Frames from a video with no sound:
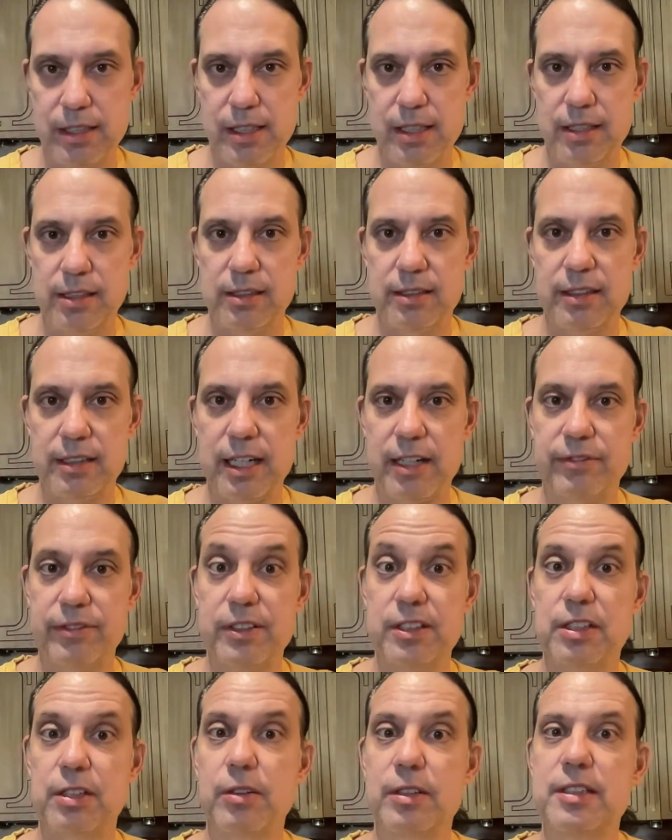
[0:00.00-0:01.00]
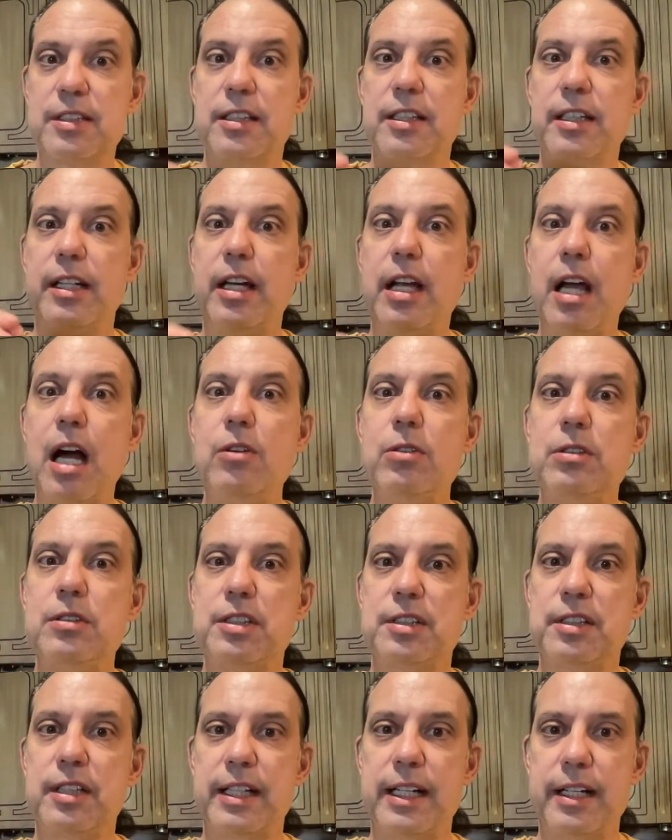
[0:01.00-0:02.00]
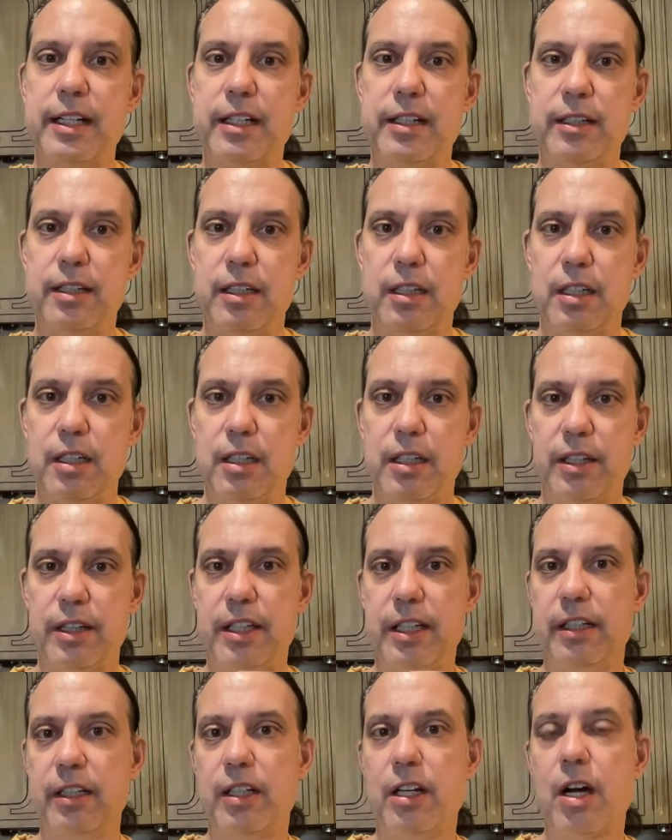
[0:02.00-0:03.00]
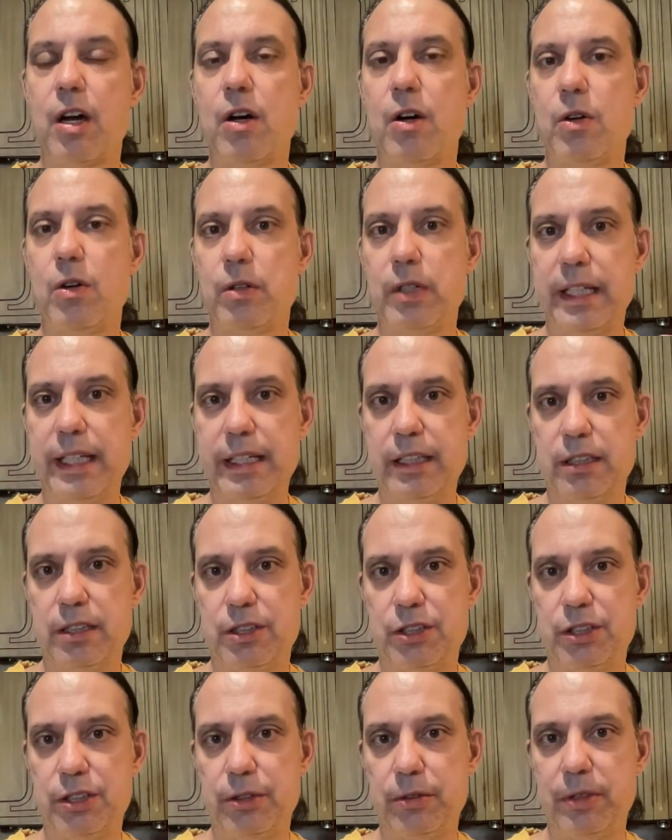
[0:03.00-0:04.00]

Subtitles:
stuff. And so it's the goats then that go into